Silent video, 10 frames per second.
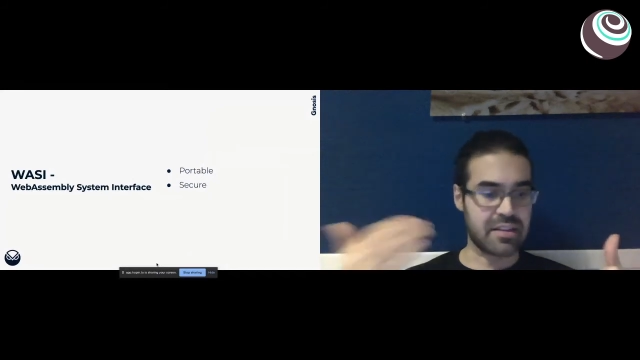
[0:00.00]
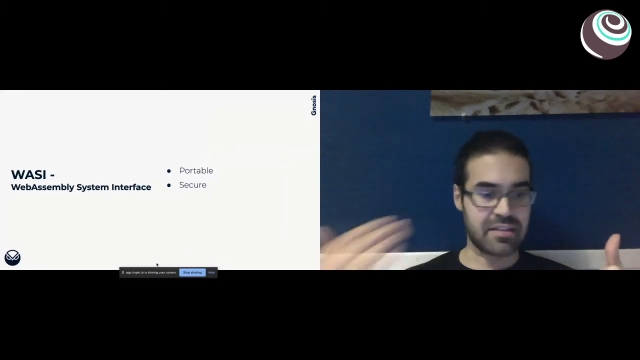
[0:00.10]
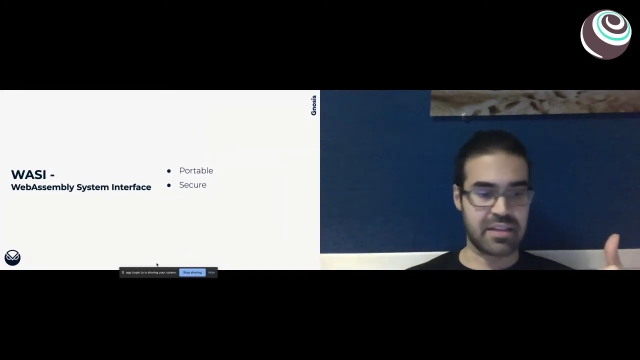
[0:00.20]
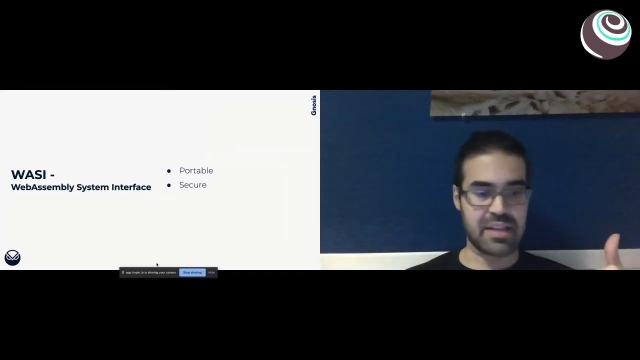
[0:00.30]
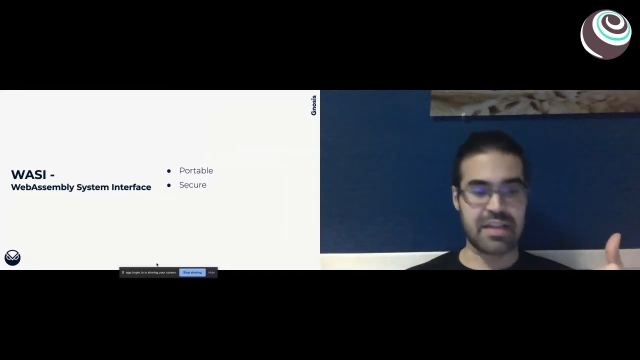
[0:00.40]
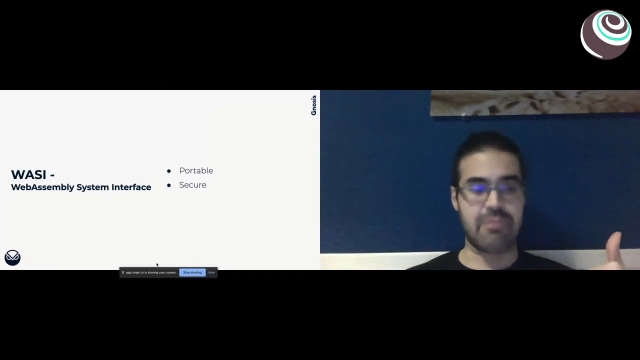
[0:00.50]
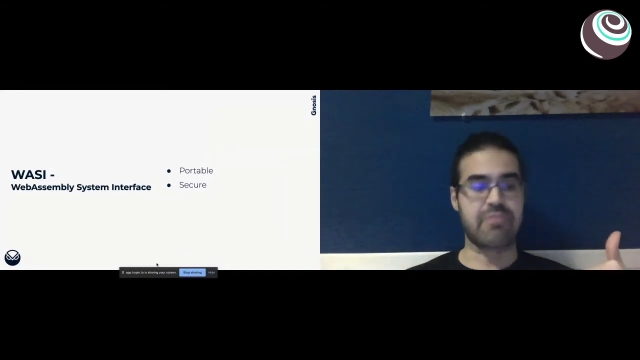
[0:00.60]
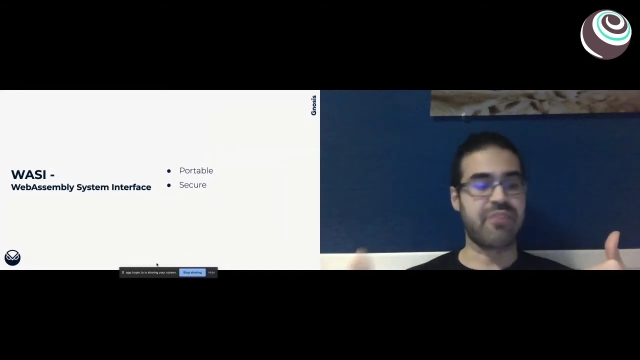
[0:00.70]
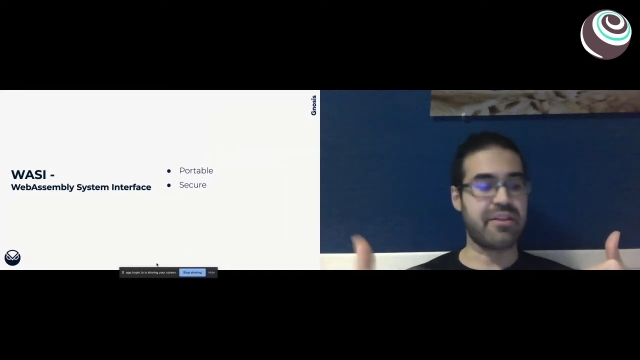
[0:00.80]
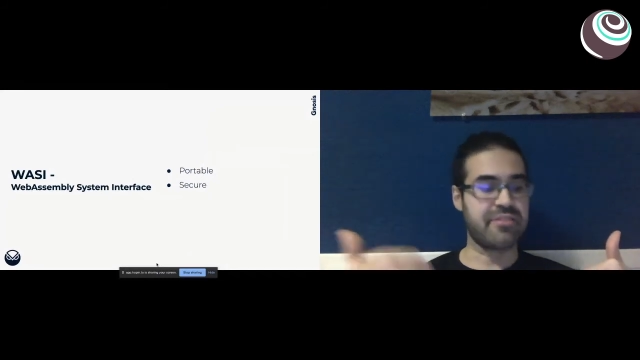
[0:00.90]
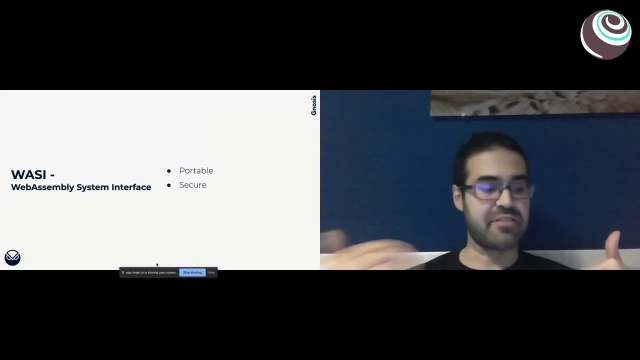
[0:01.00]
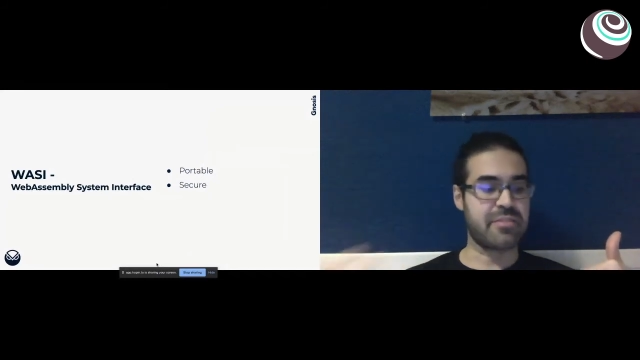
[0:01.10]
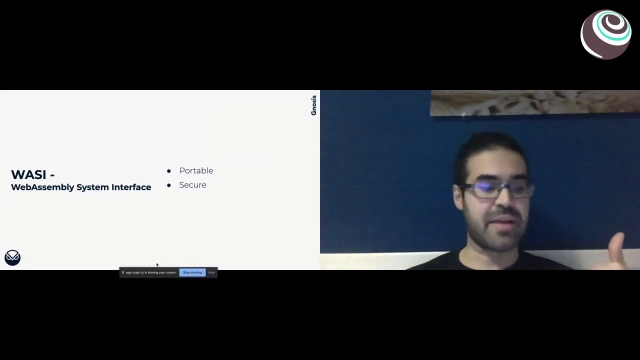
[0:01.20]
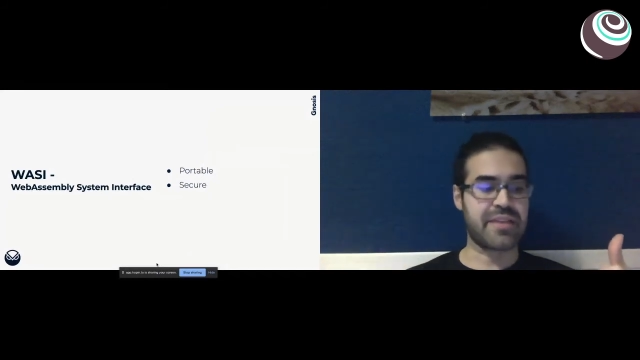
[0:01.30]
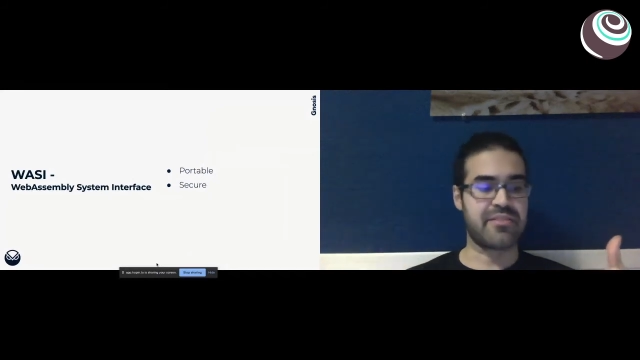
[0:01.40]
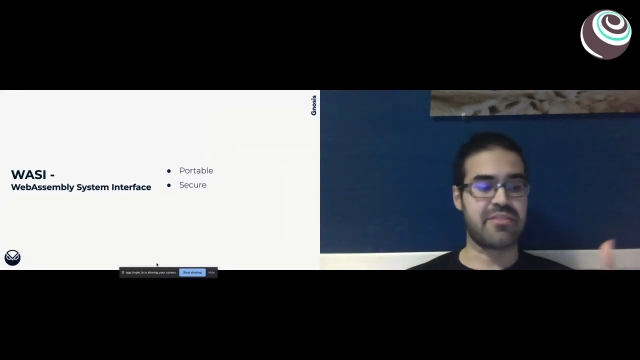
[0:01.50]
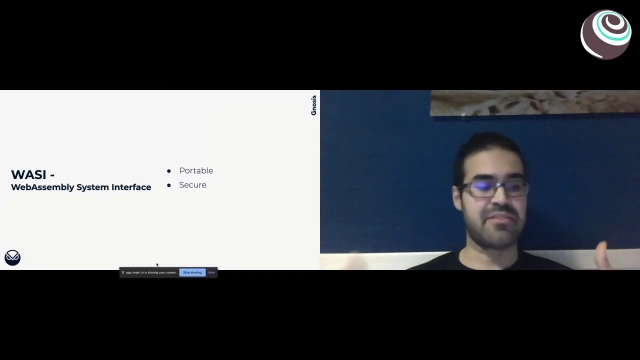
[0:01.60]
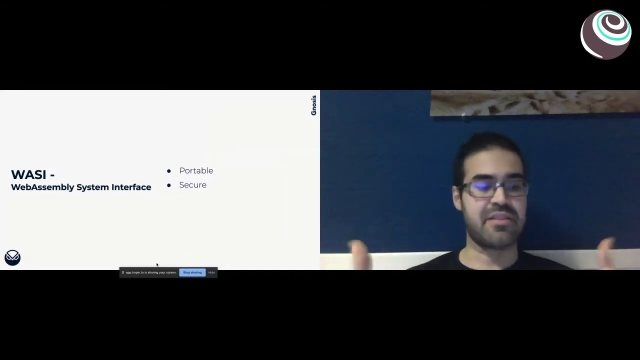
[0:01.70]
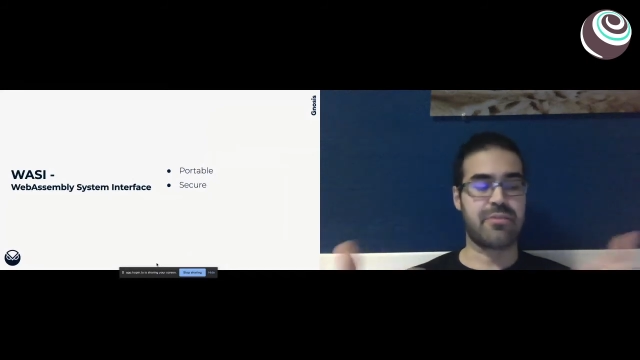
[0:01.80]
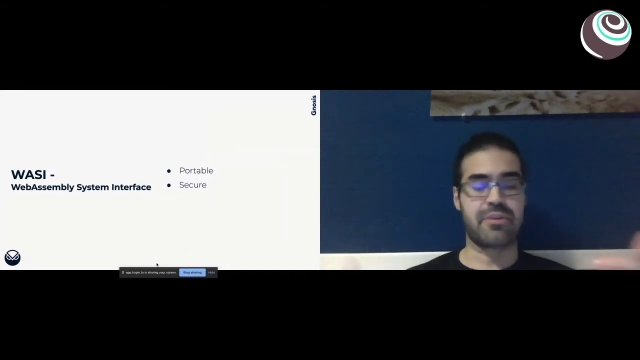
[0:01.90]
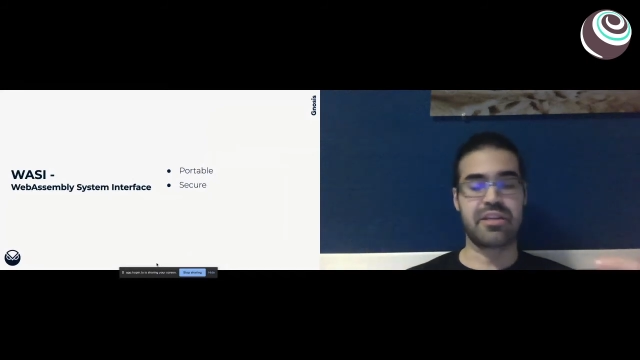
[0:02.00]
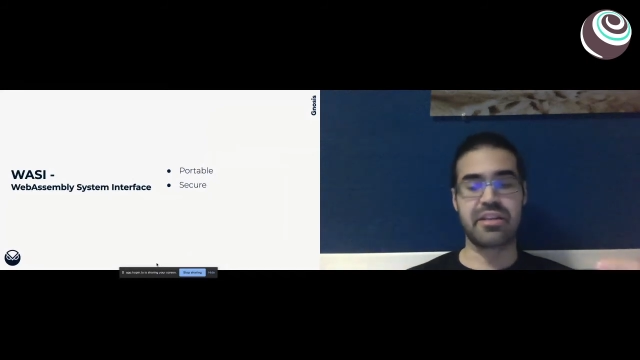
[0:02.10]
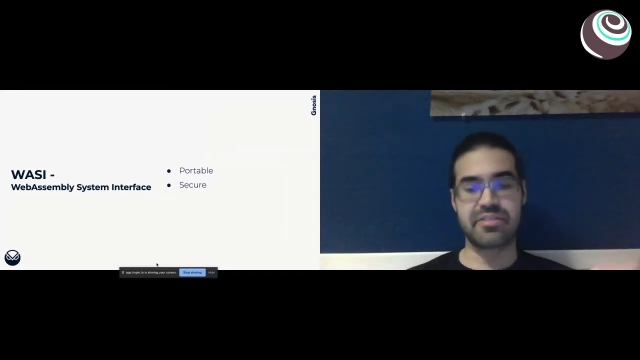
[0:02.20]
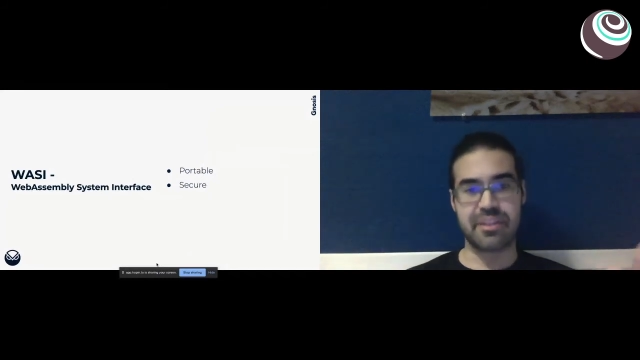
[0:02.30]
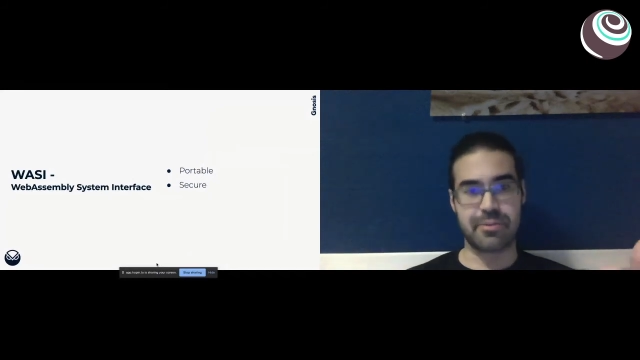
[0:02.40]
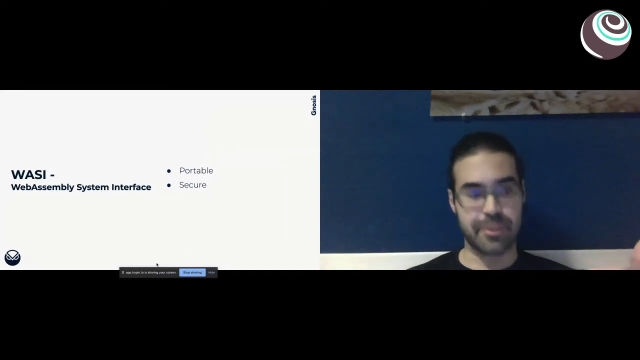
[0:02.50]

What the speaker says: allowing file system access, networking, etc.,